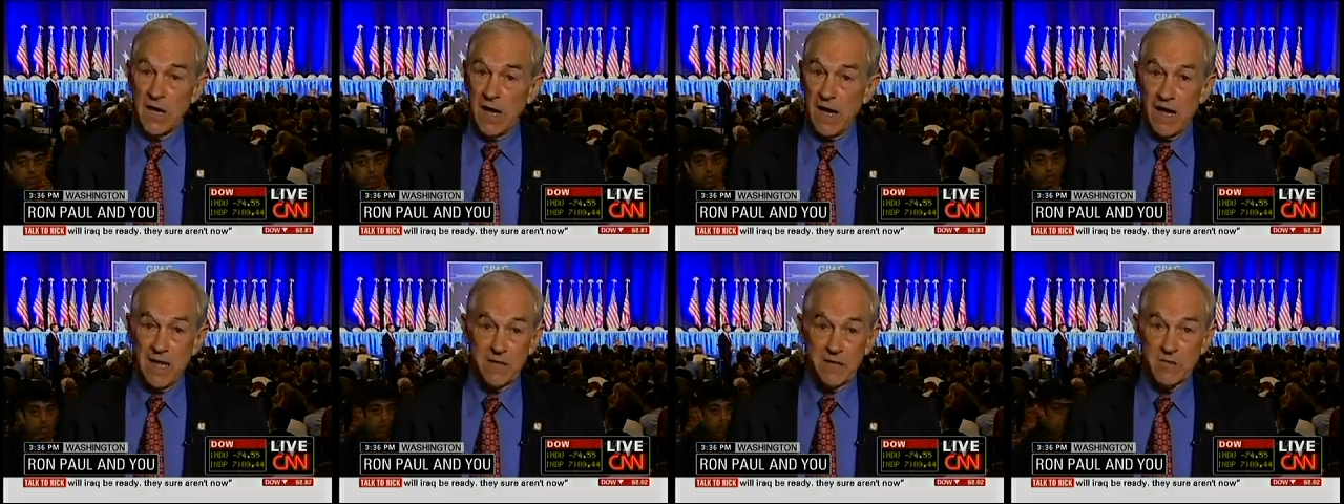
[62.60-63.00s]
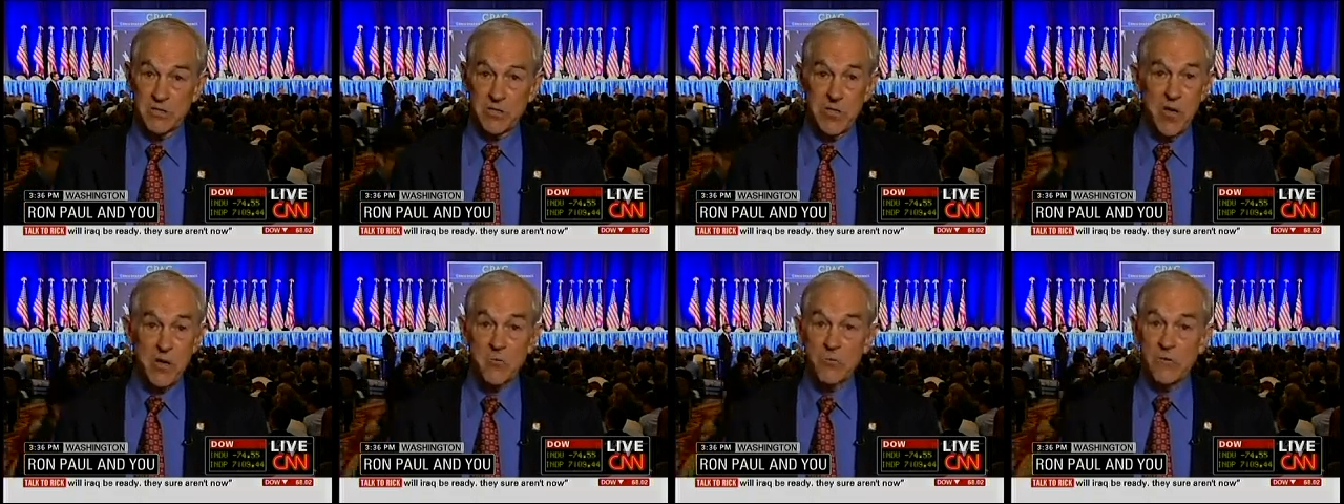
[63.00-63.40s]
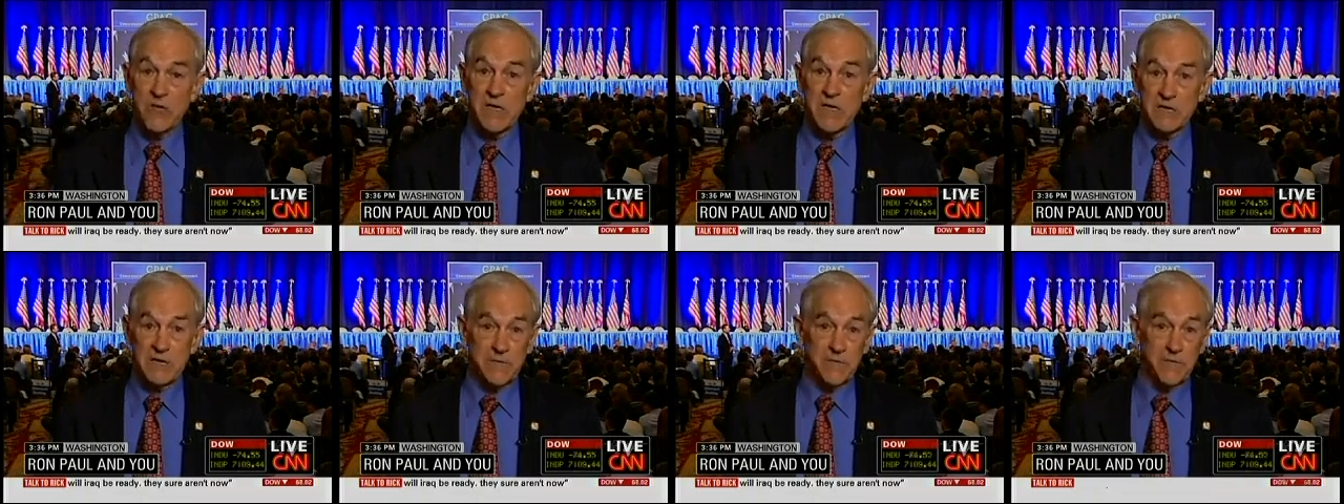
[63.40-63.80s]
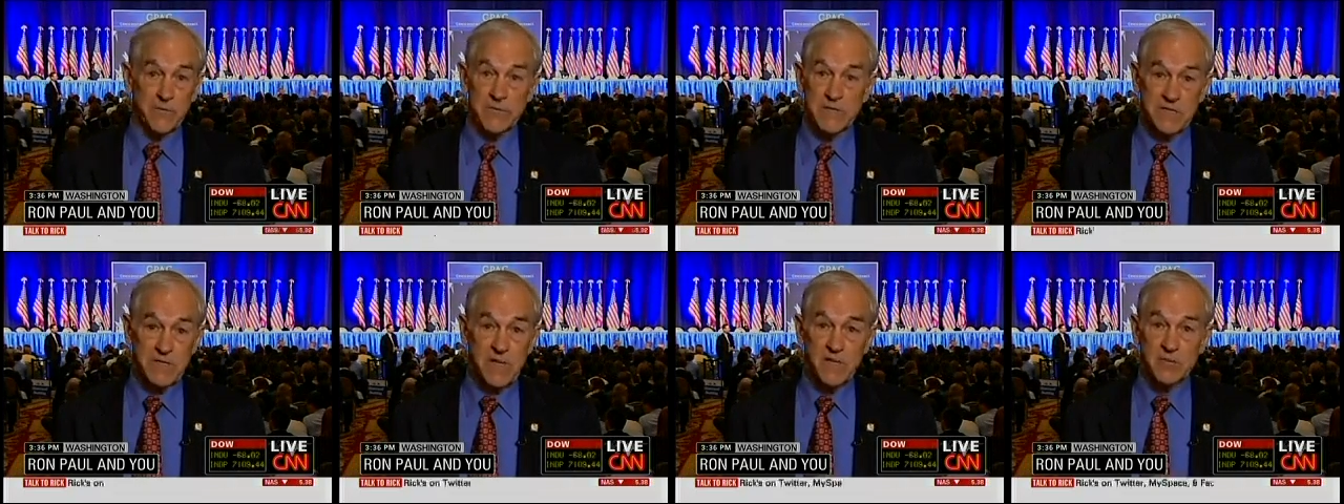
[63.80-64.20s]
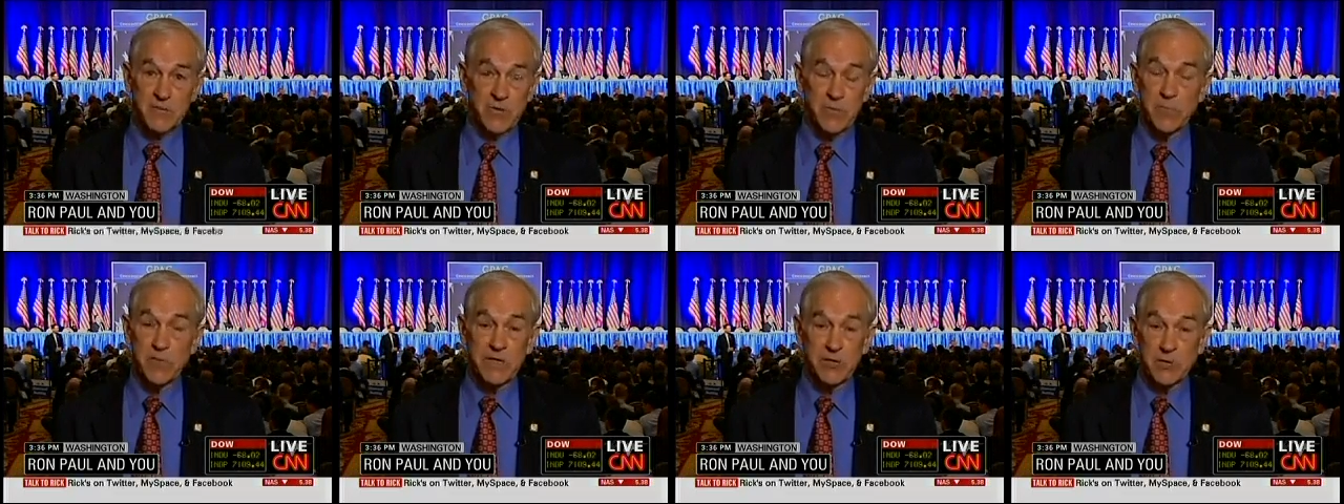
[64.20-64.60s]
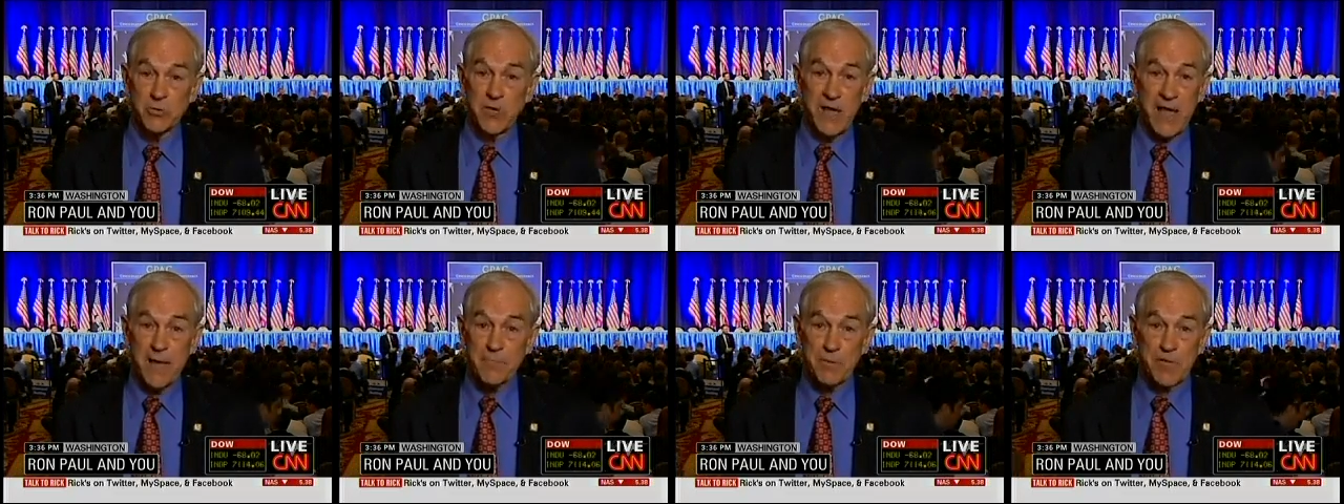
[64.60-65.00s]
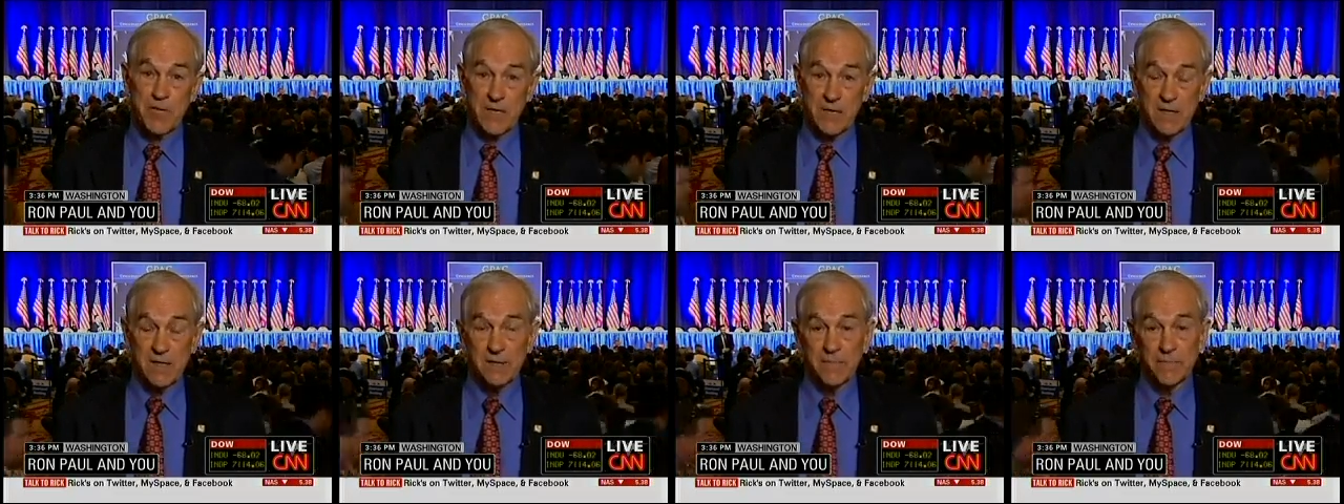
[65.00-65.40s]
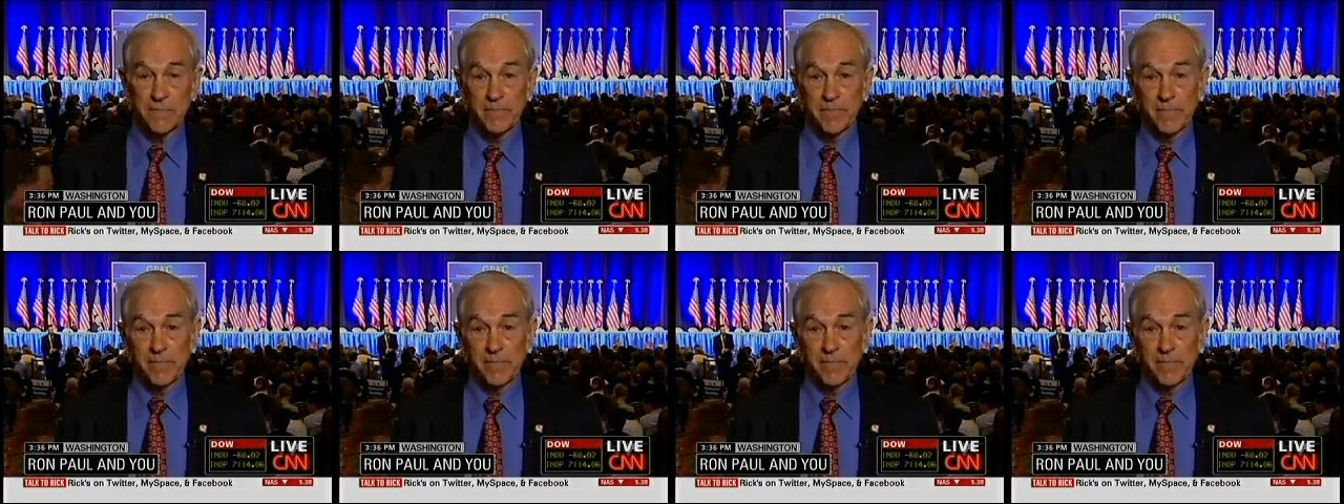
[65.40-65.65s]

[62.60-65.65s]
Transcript: there's no reason for this country to be too happy. All